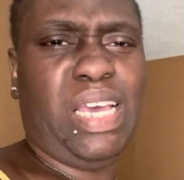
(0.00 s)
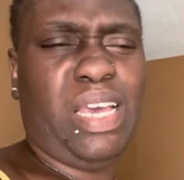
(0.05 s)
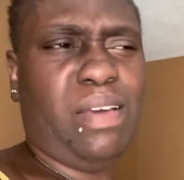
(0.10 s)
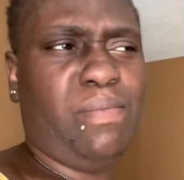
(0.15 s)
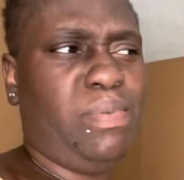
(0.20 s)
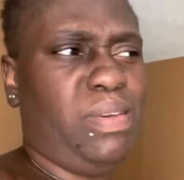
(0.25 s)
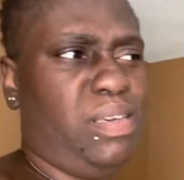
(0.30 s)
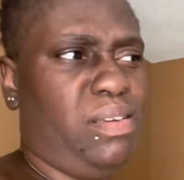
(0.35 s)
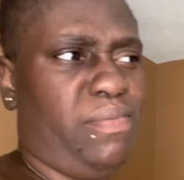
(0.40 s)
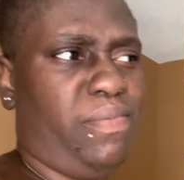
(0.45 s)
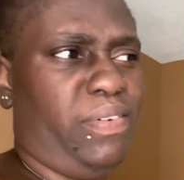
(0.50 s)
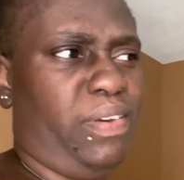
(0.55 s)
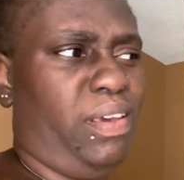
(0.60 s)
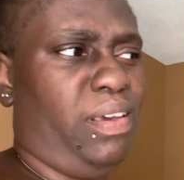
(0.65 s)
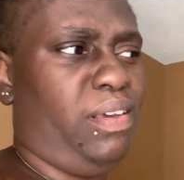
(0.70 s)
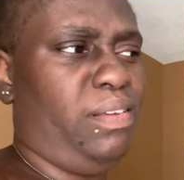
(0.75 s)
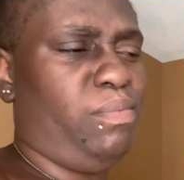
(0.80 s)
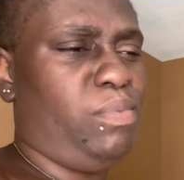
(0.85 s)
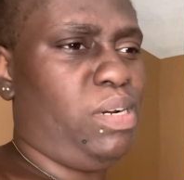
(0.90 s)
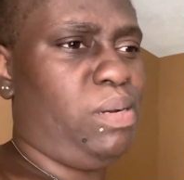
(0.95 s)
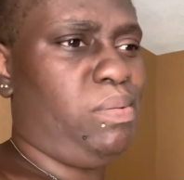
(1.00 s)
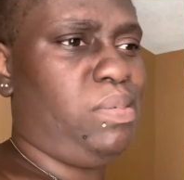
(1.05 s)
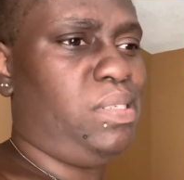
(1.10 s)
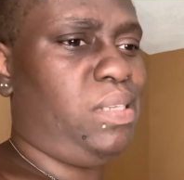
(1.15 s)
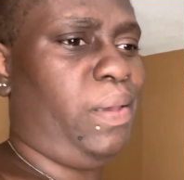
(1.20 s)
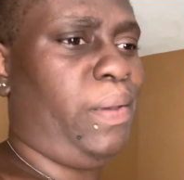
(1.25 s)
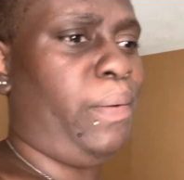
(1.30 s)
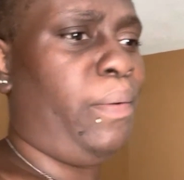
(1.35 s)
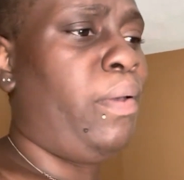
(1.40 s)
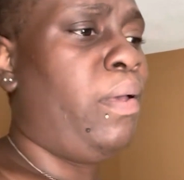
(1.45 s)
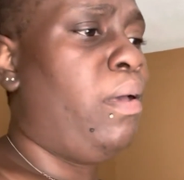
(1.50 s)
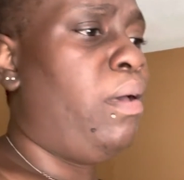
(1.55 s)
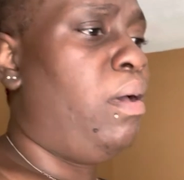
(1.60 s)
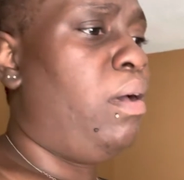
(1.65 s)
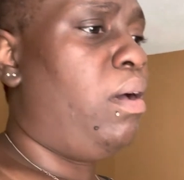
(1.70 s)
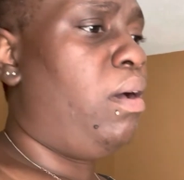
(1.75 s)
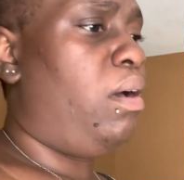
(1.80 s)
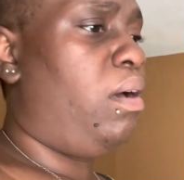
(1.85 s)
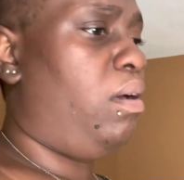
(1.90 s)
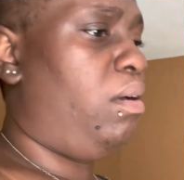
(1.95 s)
I be forgetting what I'm saying.
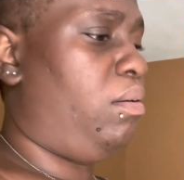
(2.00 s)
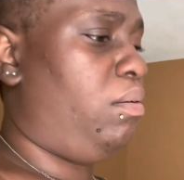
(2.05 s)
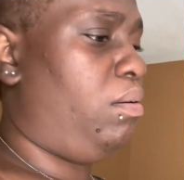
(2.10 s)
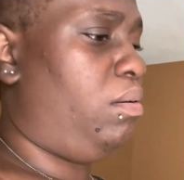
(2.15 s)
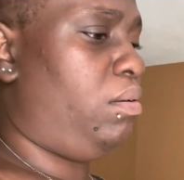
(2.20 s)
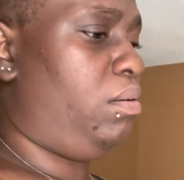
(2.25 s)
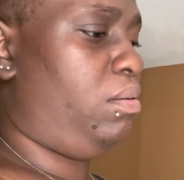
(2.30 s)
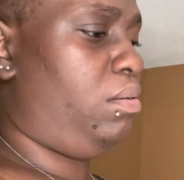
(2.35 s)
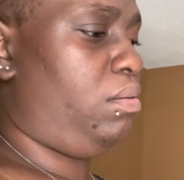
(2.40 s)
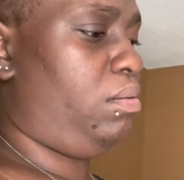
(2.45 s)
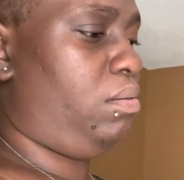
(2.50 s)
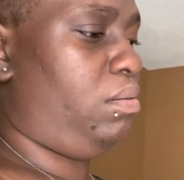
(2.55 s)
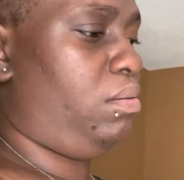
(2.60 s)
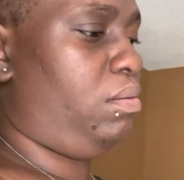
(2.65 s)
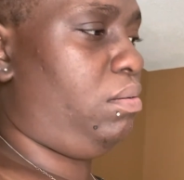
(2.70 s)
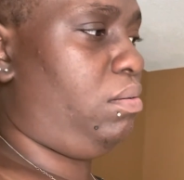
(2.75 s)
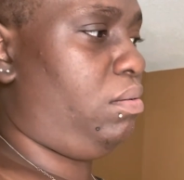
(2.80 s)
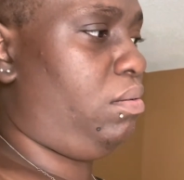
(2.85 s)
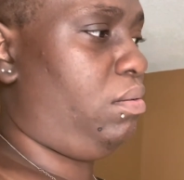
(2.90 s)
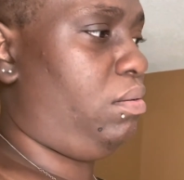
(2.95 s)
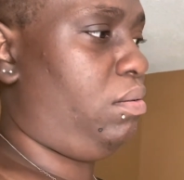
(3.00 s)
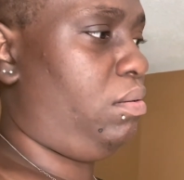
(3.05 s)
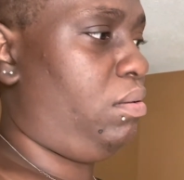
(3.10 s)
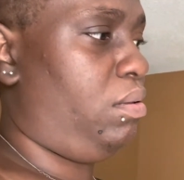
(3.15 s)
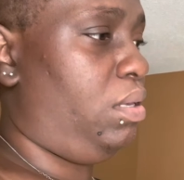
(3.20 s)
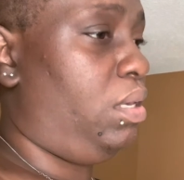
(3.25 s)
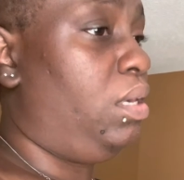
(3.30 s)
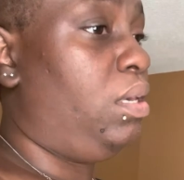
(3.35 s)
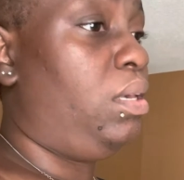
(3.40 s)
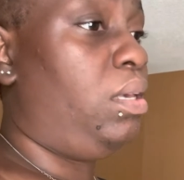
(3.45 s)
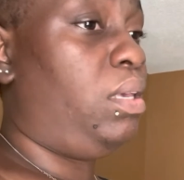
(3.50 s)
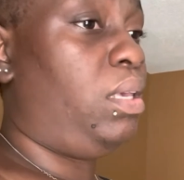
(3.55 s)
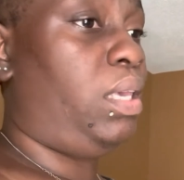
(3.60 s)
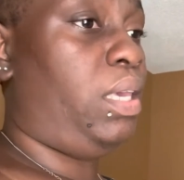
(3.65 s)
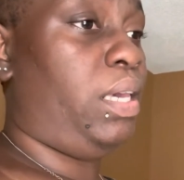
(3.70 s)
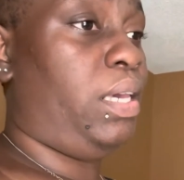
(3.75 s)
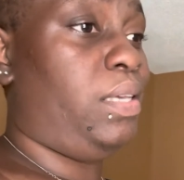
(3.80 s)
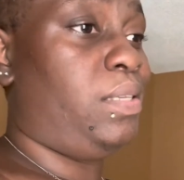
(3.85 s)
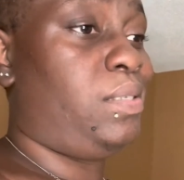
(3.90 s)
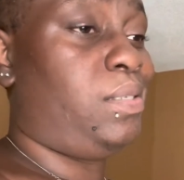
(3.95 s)
Oh,
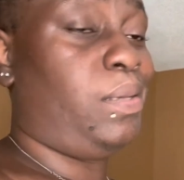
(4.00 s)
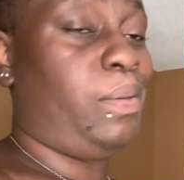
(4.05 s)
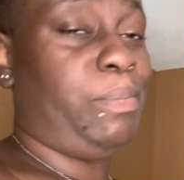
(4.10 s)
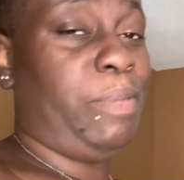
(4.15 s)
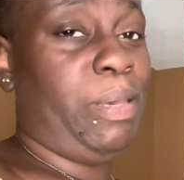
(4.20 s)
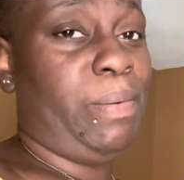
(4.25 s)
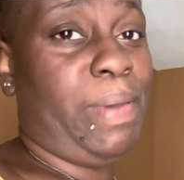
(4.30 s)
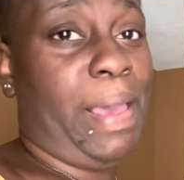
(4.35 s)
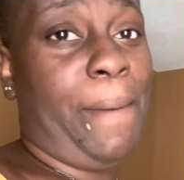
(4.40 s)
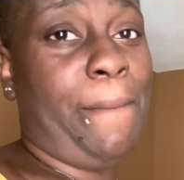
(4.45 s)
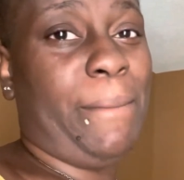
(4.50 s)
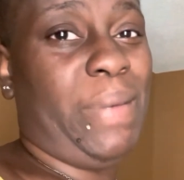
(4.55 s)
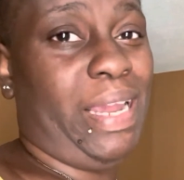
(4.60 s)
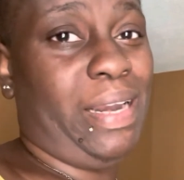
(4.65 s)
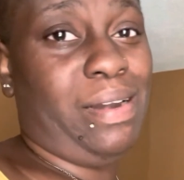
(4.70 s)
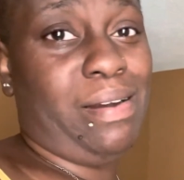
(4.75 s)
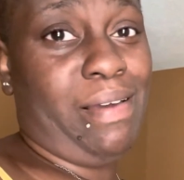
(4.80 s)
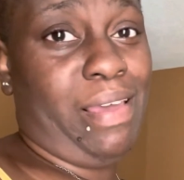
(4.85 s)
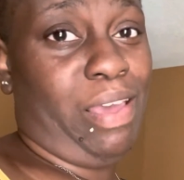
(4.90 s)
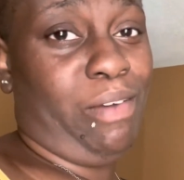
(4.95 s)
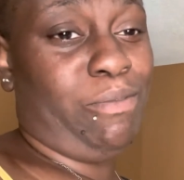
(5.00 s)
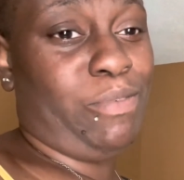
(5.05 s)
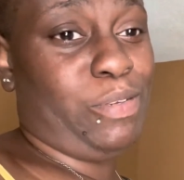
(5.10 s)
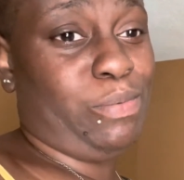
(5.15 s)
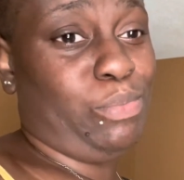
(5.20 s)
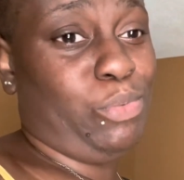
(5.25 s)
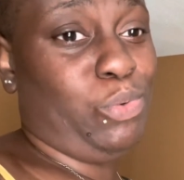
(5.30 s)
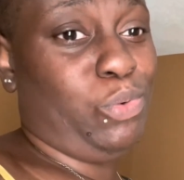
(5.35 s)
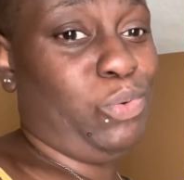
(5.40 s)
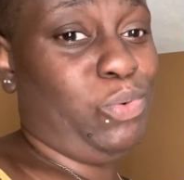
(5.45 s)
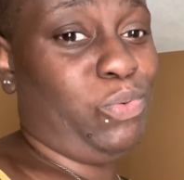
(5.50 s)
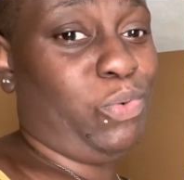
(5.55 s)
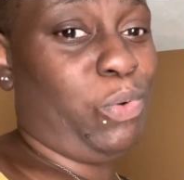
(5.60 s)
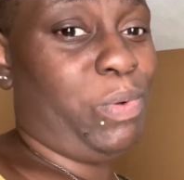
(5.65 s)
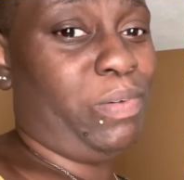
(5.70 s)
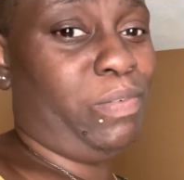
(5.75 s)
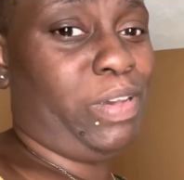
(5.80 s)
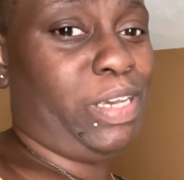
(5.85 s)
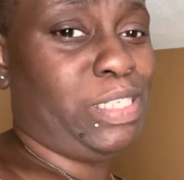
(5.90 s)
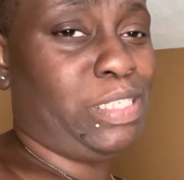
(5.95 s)
yeah, so maybe I might not have to move.
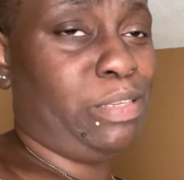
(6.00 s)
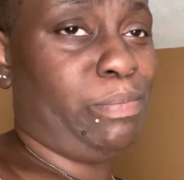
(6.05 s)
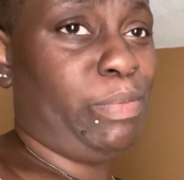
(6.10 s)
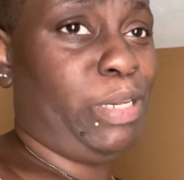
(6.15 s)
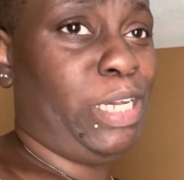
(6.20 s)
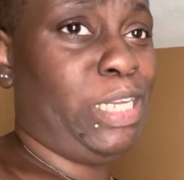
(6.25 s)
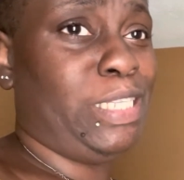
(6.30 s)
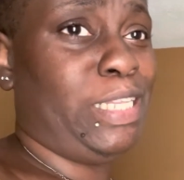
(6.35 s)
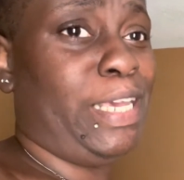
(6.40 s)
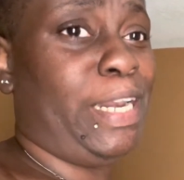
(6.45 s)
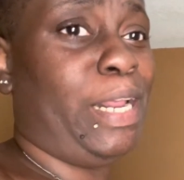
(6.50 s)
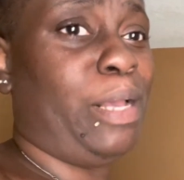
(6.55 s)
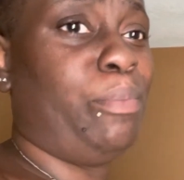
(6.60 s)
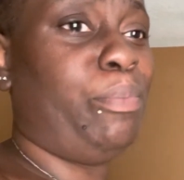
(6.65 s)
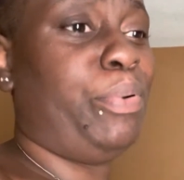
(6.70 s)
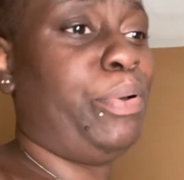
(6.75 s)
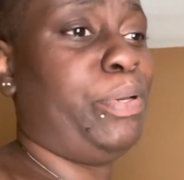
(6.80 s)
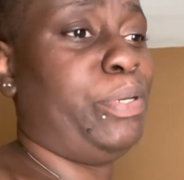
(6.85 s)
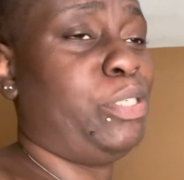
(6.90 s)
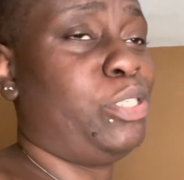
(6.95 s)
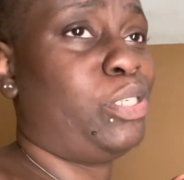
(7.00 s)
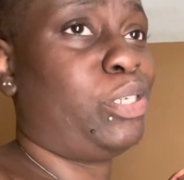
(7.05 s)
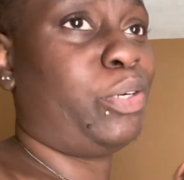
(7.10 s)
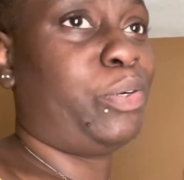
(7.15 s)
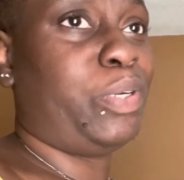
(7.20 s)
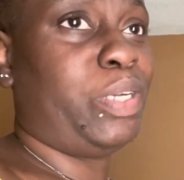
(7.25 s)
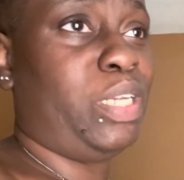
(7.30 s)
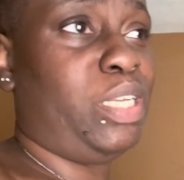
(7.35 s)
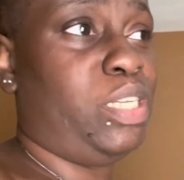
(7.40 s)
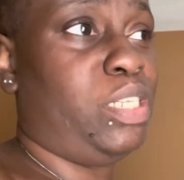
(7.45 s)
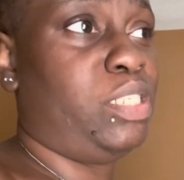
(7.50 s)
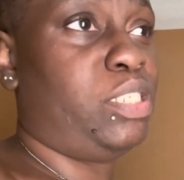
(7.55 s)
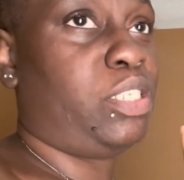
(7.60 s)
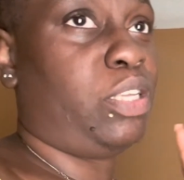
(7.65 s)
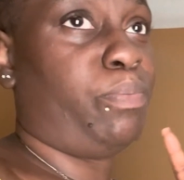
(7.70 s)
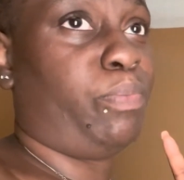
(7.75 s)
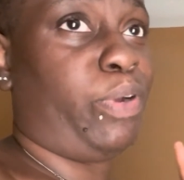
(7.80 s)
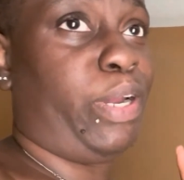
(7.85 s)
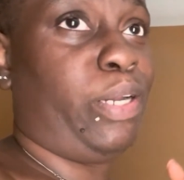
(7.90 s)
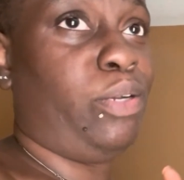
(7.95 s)
Or in case it be, they don't put screens,
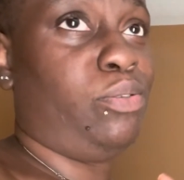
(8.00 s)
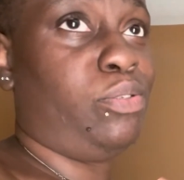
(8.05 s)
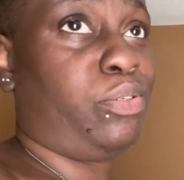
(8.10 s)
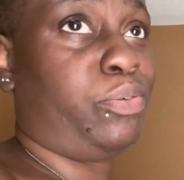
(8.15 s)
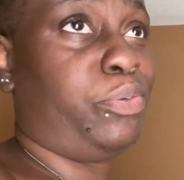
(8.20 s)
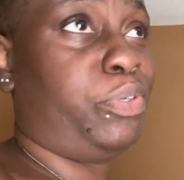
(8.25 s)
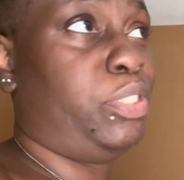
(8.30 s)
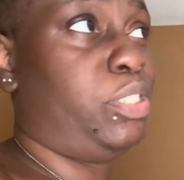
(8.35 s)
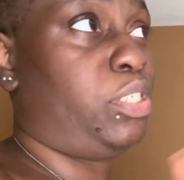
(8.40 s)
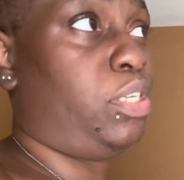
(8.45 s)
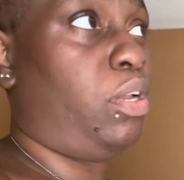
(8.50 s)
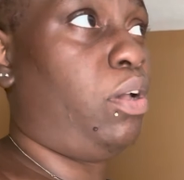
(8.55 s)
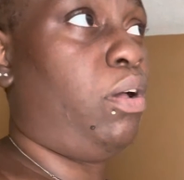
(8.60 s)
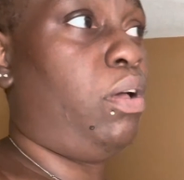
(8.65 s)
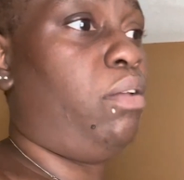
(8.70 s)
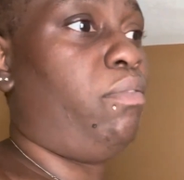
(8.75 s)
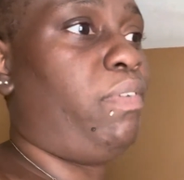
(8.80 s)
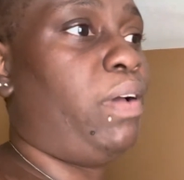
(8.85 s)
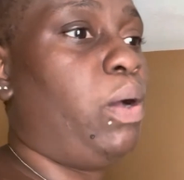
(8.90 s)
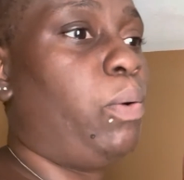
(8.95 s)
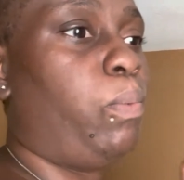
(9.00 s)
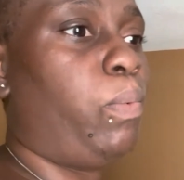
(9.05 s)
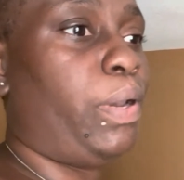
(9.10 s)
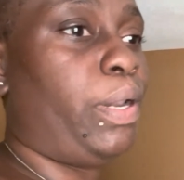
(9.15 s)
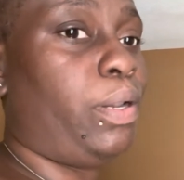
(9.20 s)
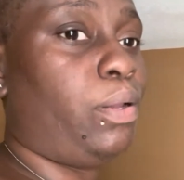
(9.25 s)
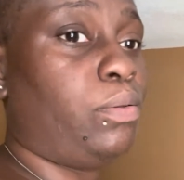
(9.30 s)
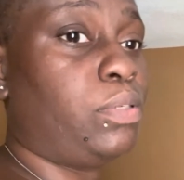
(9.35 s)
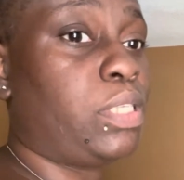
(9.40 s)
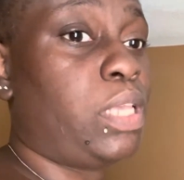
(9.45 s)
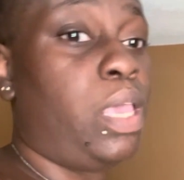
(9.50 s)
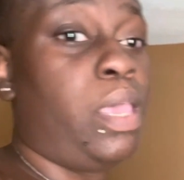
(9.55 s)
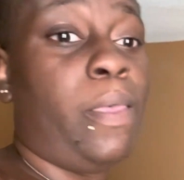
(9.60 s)
brand new screens in all of our windows.